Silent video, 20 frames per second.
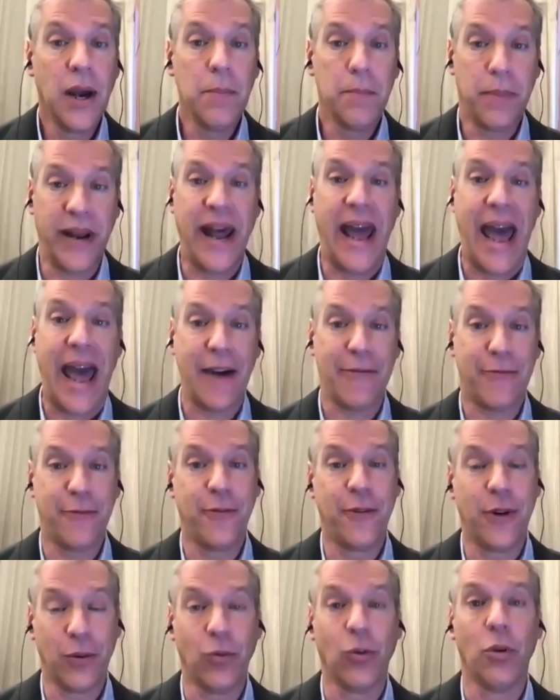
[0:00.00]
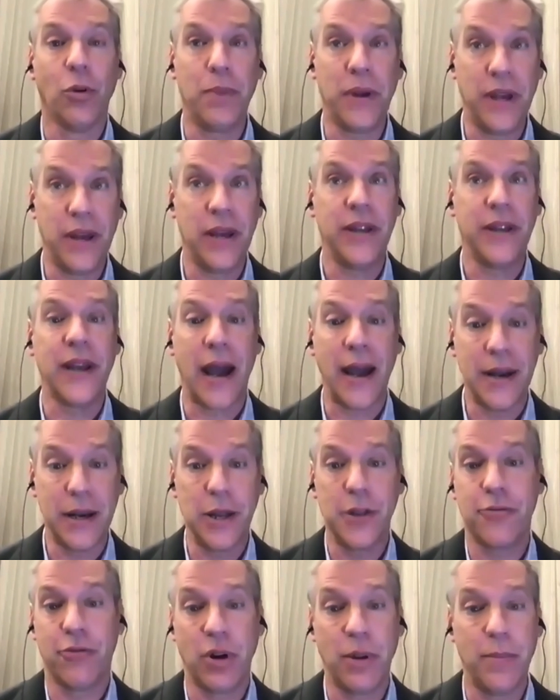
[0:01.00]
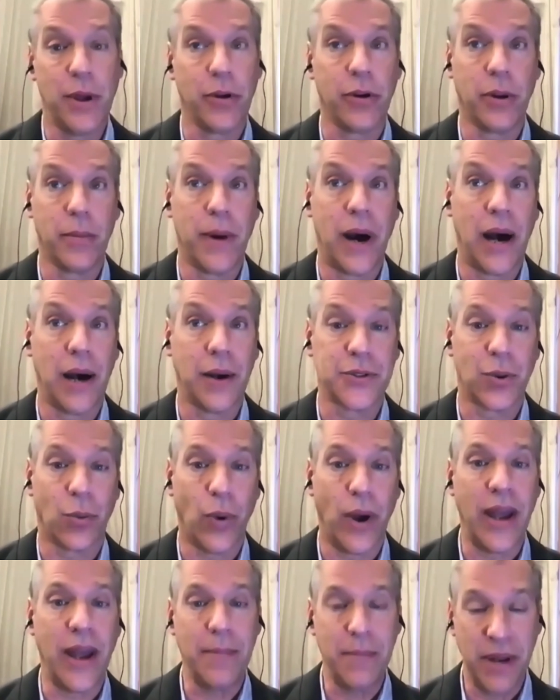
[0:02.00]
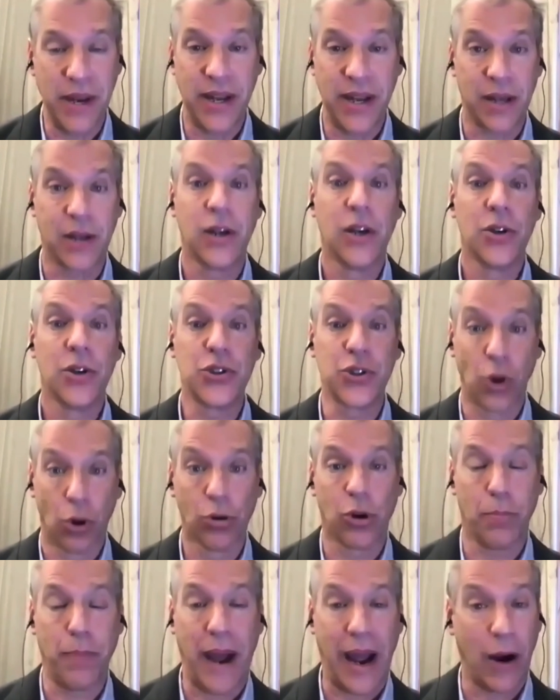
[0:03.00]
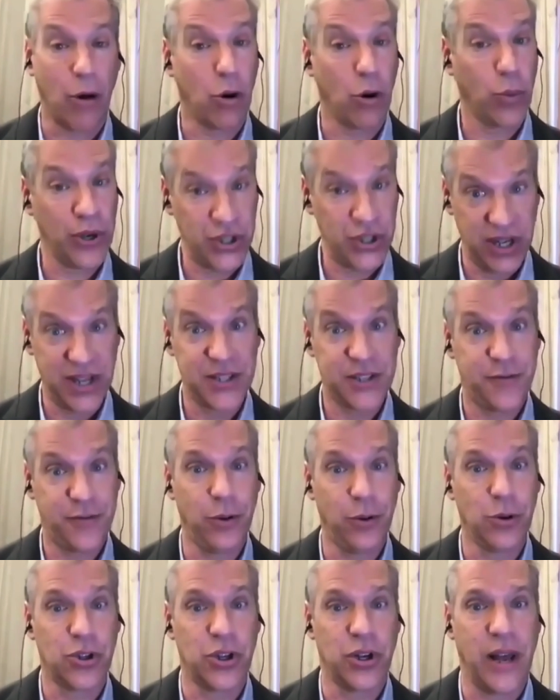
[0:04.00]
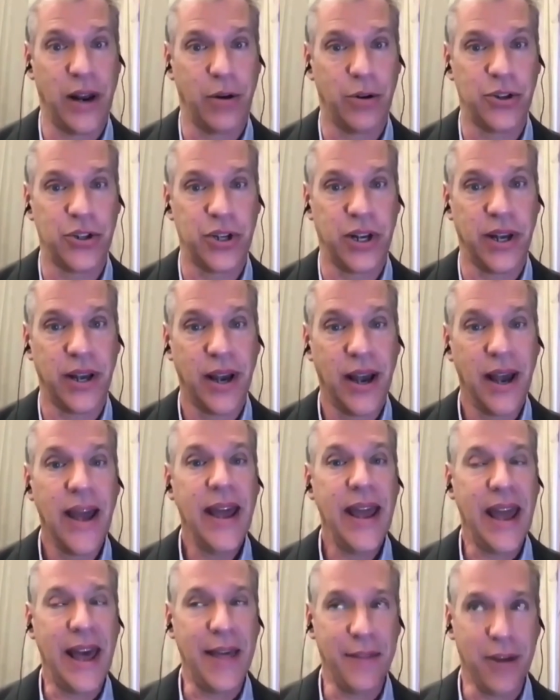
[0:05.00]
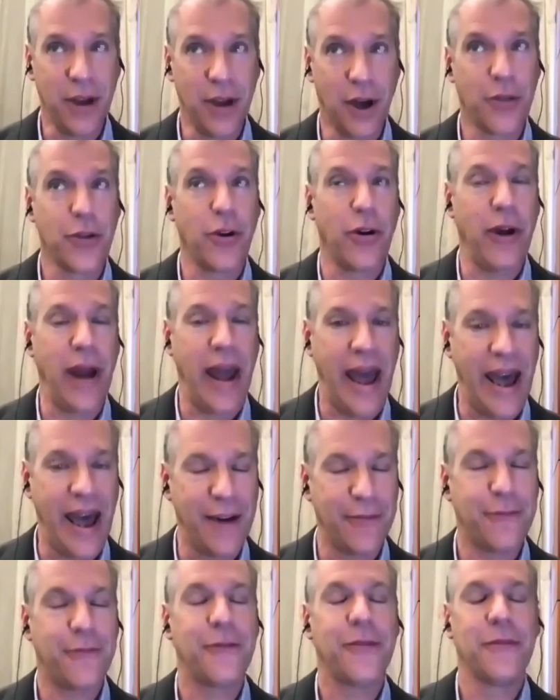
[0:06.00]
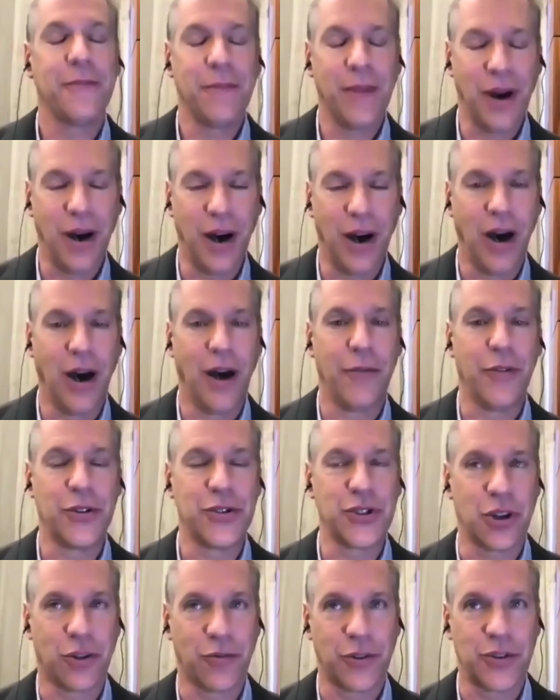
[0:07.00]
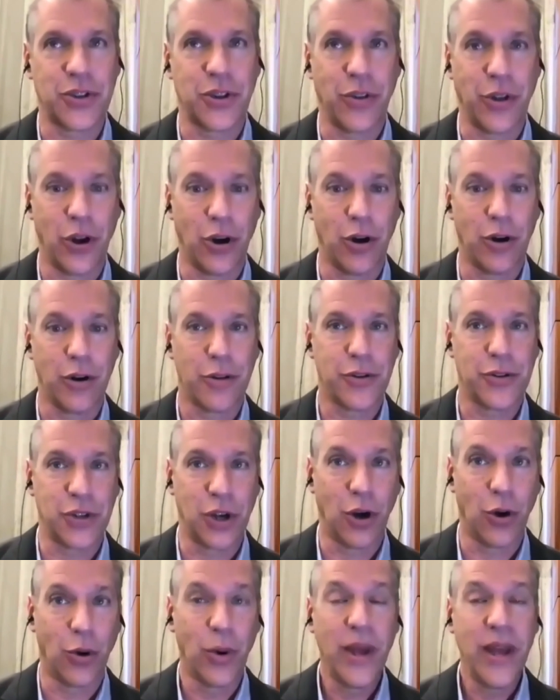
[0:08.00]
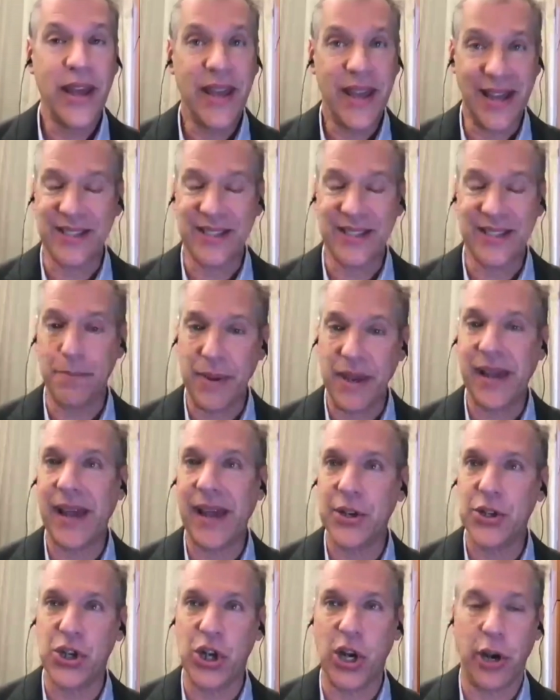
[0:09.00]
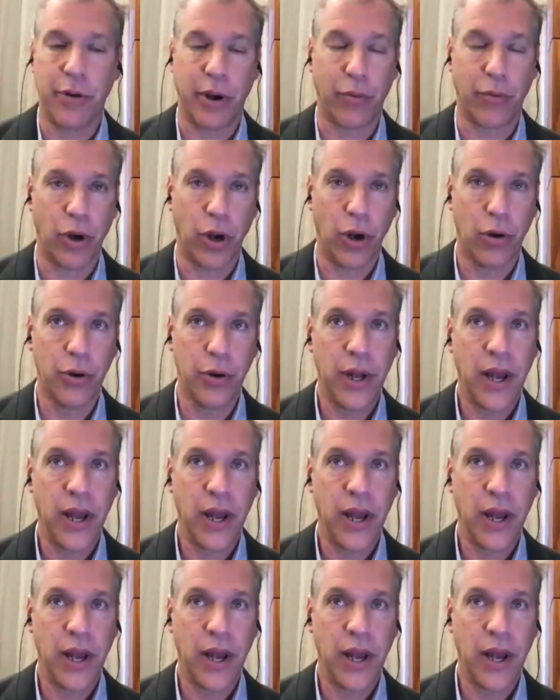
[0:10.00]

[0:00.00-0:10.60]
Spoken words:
But half of it will be 93 million miles away, meaning solar power, which is fusion energy, and the other half on the surface of the Earth. So it's a big engineering road,